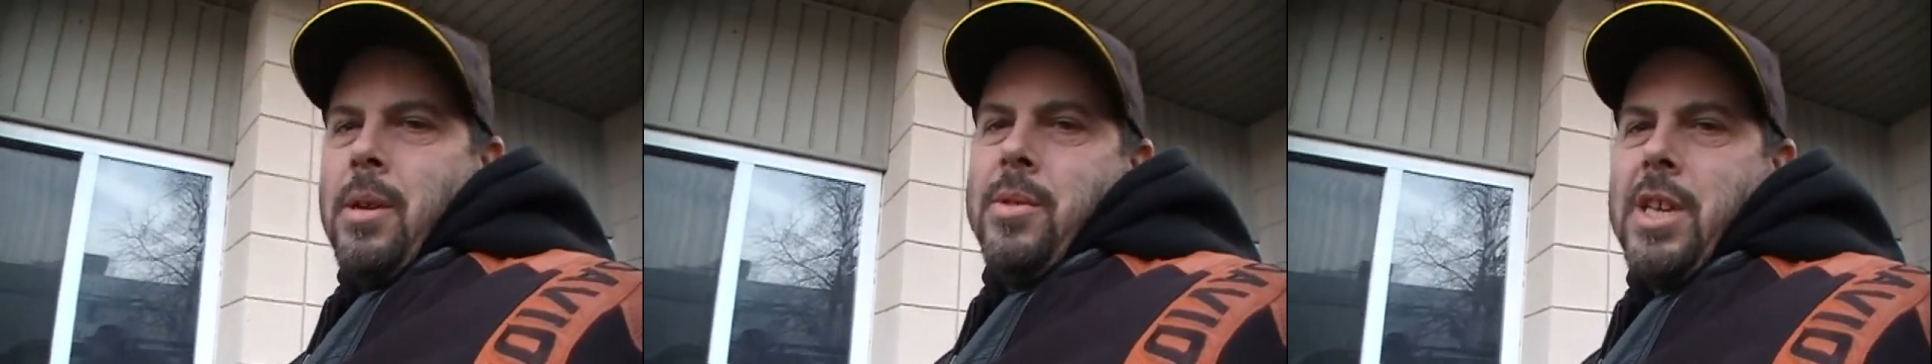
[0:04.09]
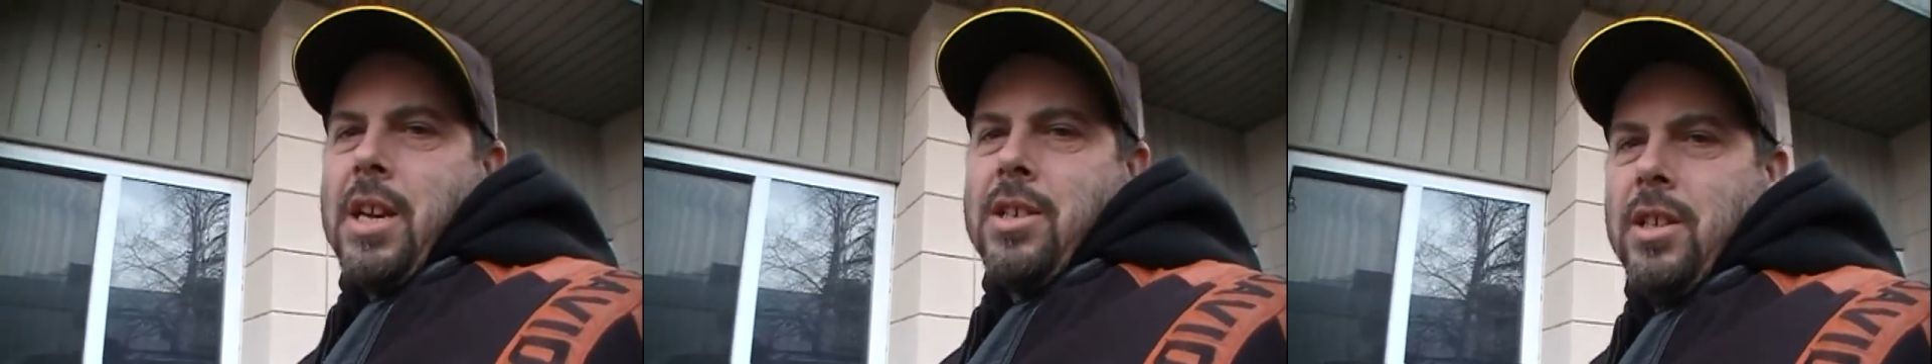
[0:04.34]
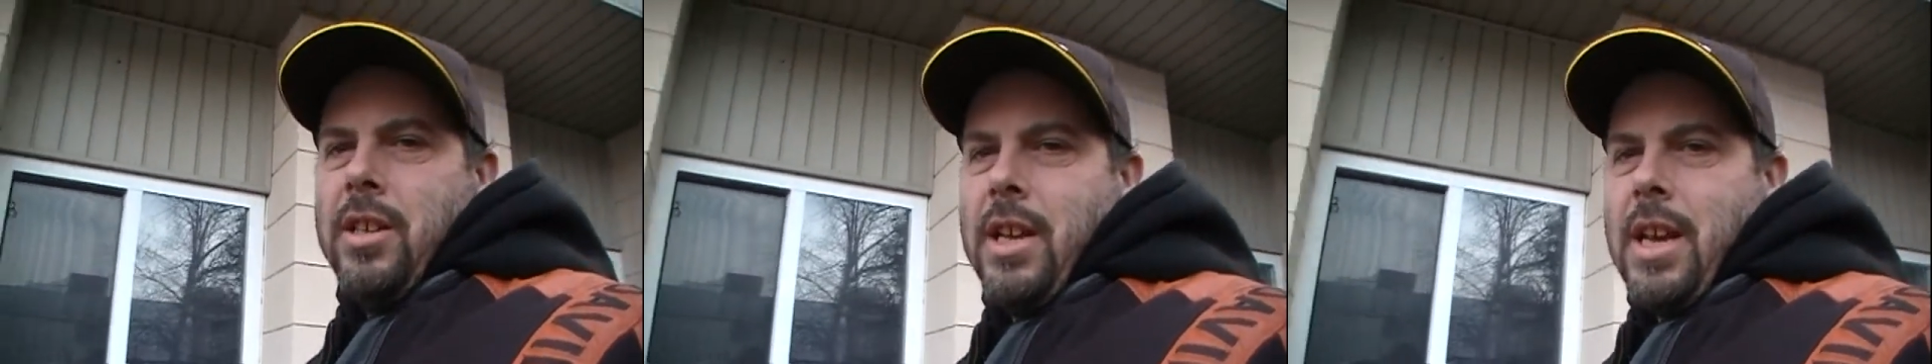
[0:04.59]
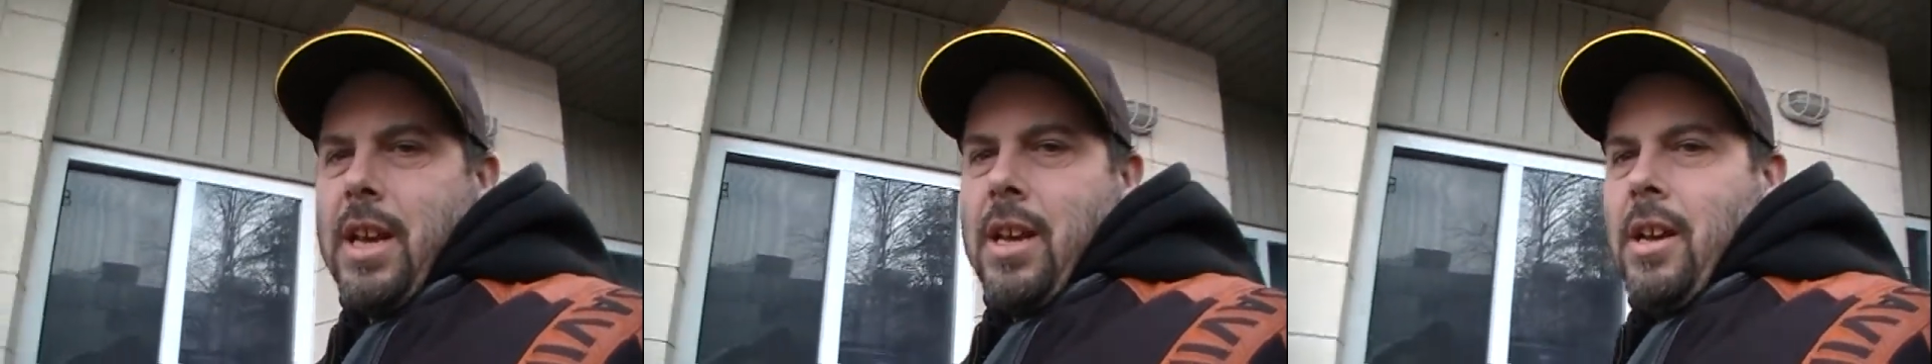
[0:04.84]
was actually
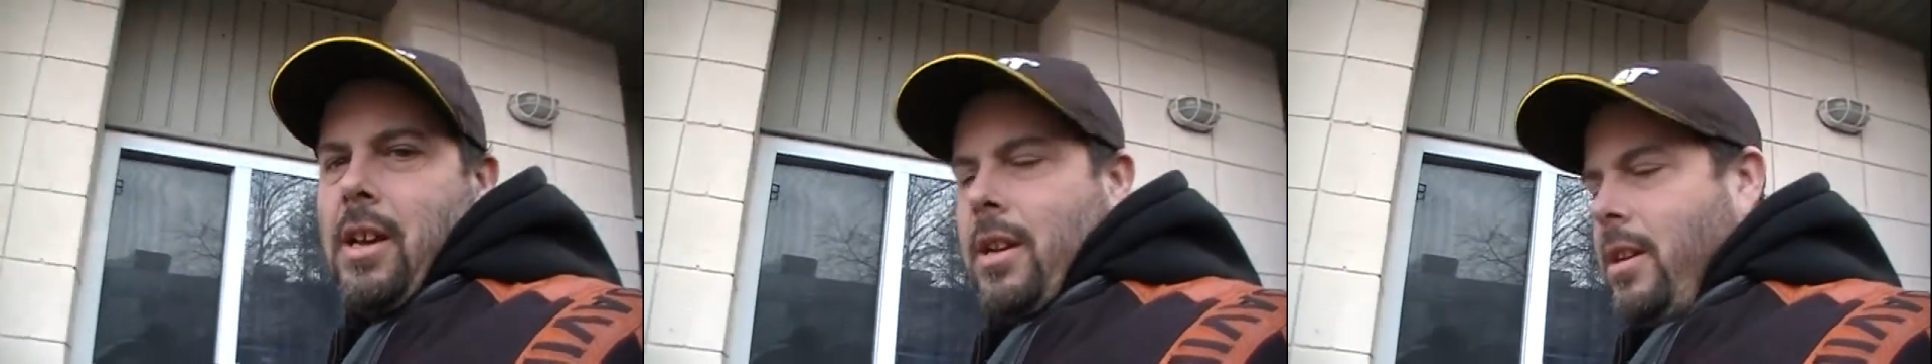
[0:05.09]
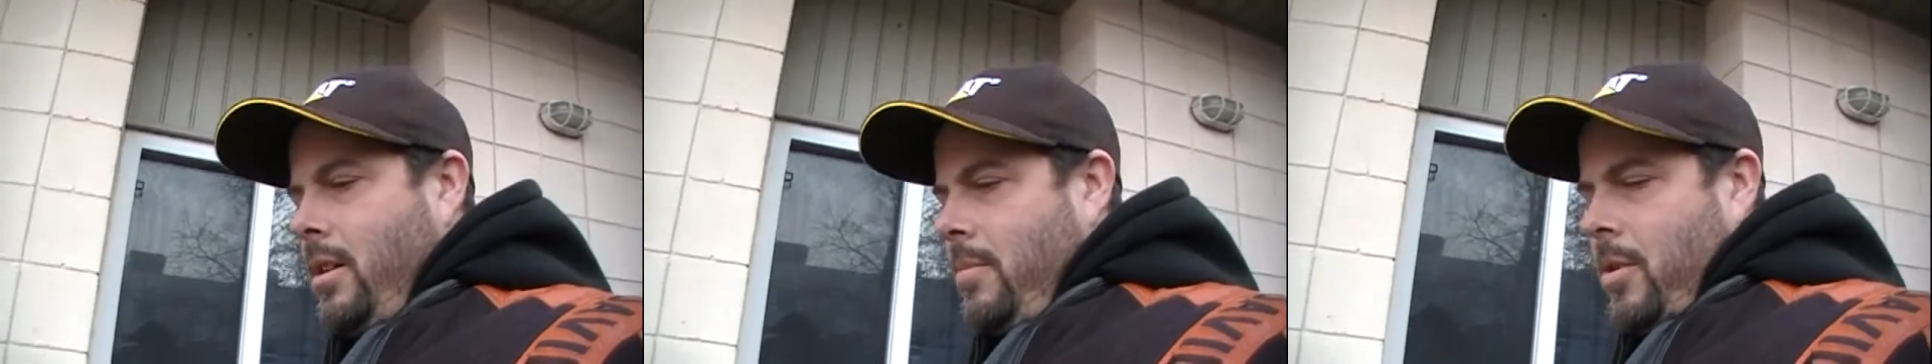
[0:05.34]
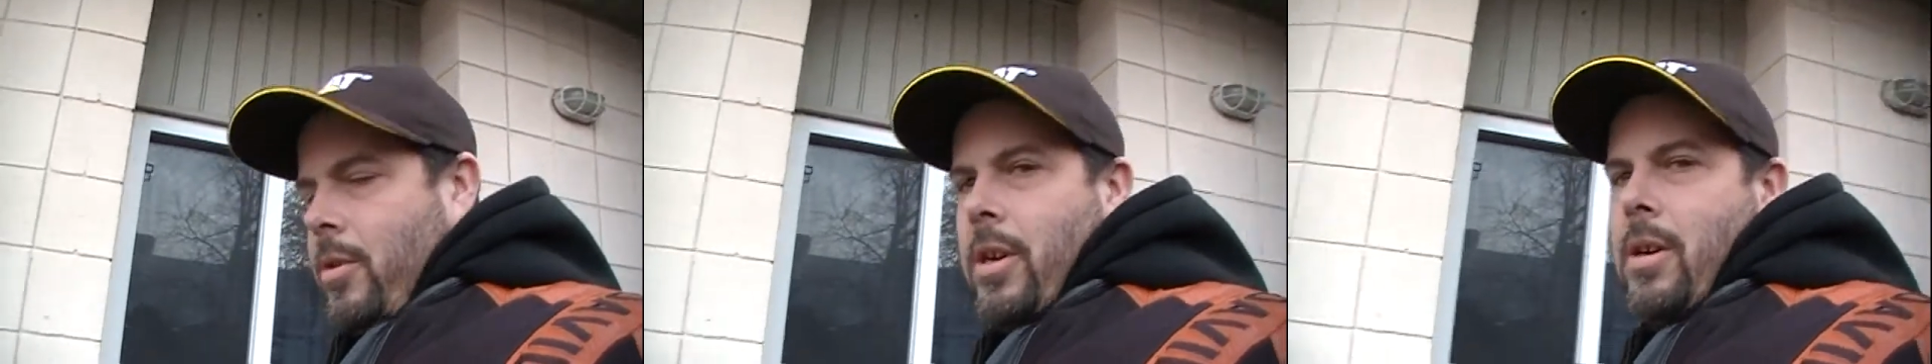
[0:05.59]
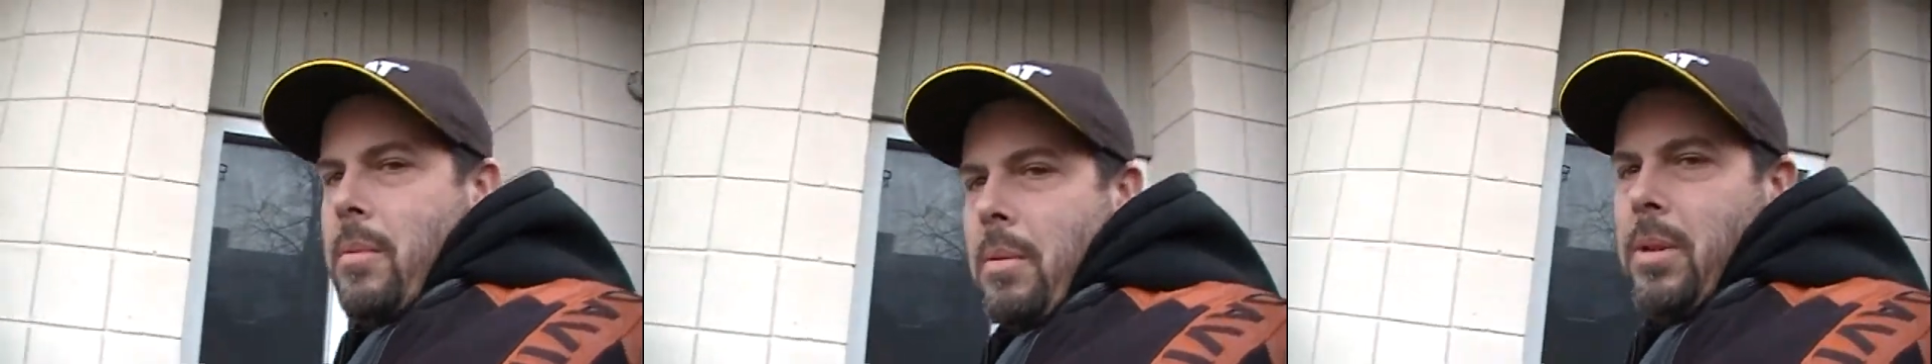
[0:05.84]
I'm over here
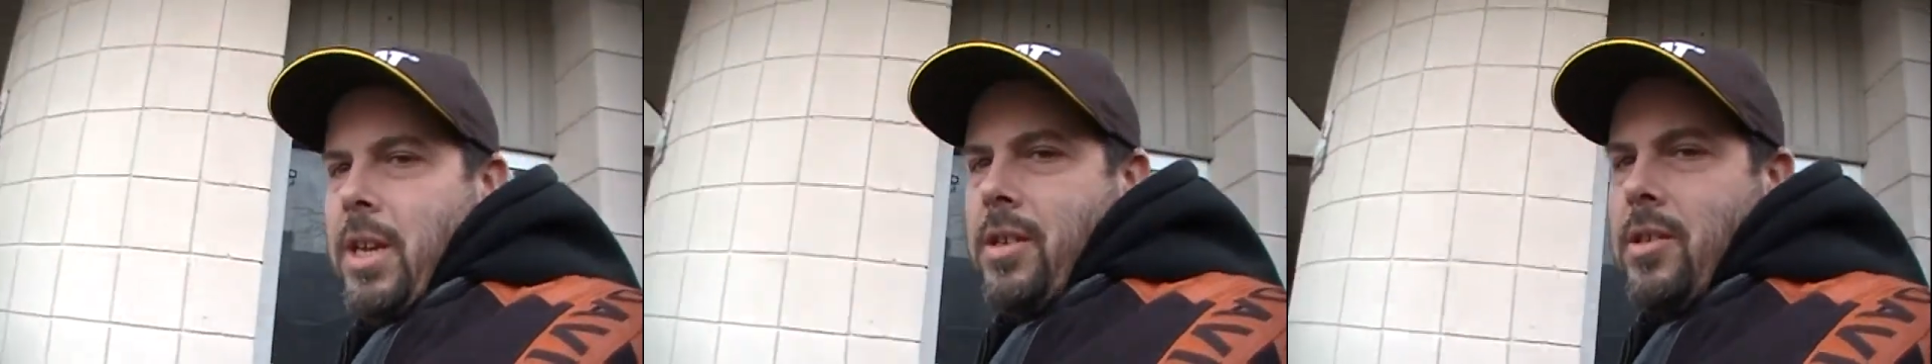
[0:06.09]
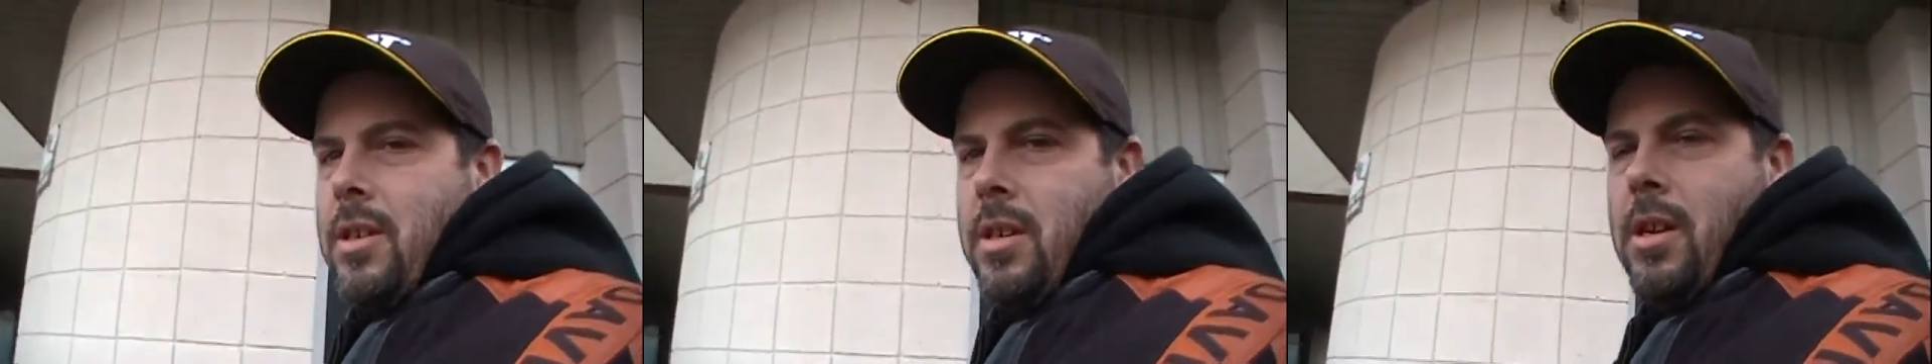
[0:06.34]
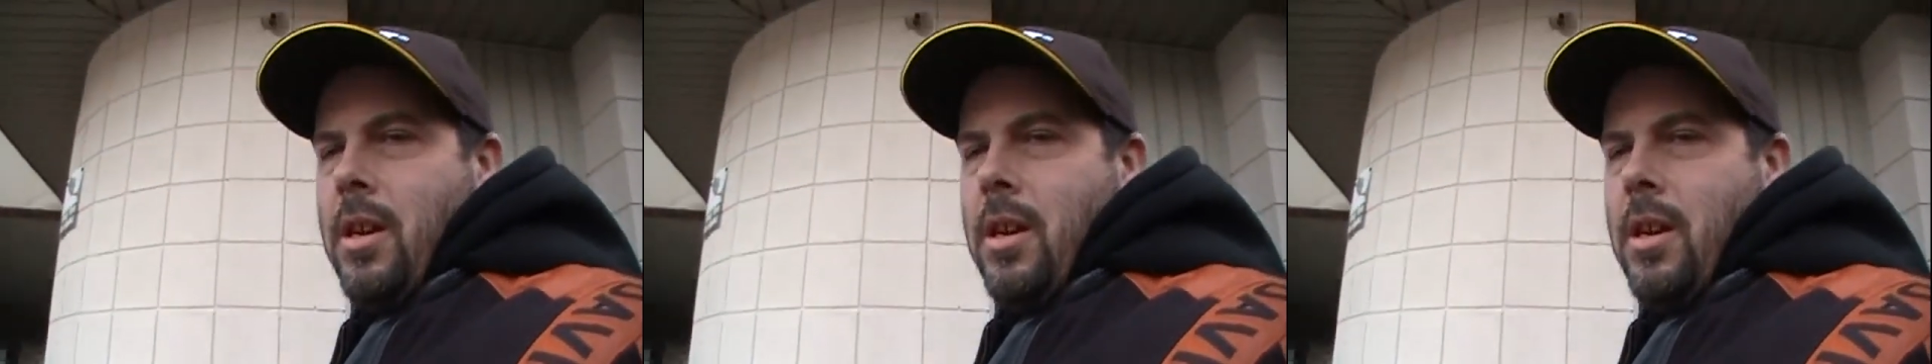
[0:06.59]
at my Blazer.